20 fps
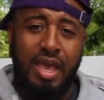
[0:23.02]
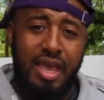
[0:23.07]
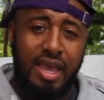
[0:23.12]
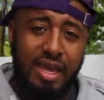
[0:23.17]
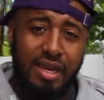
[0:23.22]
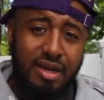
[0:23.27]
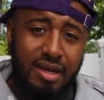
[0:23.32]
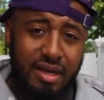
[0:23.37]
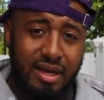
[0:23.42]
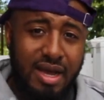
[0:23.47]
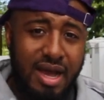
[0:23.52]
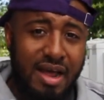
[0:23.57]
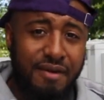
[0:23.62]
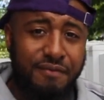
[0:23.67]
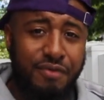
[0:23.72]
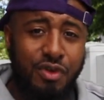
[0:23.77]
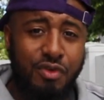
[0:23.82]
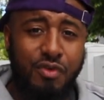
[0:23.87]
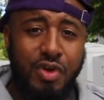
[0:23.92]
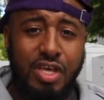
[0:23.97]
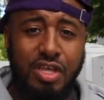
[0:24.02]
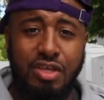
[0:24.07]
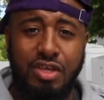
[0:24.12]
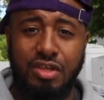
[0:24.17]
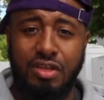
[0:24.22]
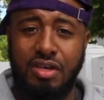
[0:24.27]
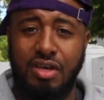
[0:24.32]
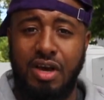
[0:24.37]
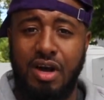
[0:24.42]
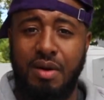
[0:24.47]
In the
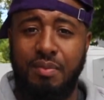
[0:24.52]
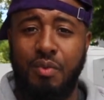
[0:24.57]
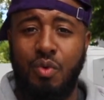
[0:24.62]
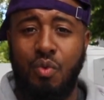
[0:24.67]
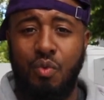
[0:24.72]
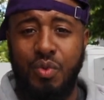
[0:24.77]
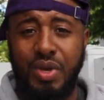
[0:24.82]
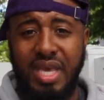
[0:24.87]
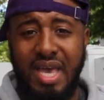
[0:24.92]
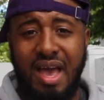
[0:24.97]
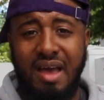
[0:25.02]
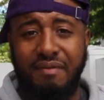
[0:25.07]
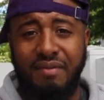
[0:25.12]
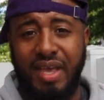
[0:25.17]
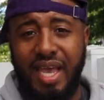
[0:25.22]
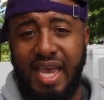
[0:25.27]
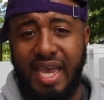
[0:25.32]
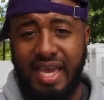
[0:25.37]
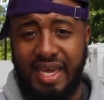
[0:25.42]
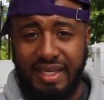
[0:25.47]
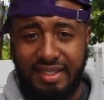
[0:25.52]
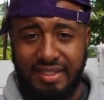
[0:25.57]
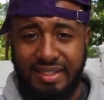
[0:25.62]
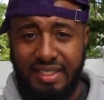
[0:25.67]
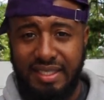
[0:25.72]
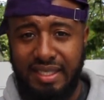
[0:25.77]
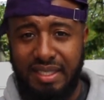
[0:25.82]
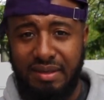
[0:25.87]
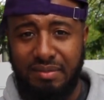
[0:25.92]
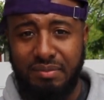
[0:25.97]
Confederations Cup, we have 8
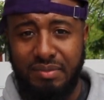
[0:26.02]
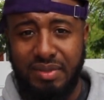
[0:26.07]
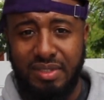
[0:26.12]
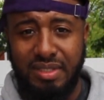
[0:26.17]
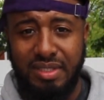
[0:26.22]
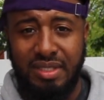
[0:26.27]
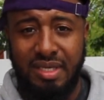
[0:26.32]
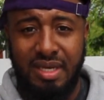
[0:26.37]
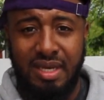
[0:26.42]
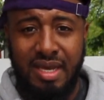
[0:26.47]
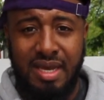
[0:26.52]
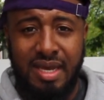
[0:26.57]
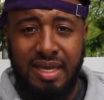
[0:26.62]
teams.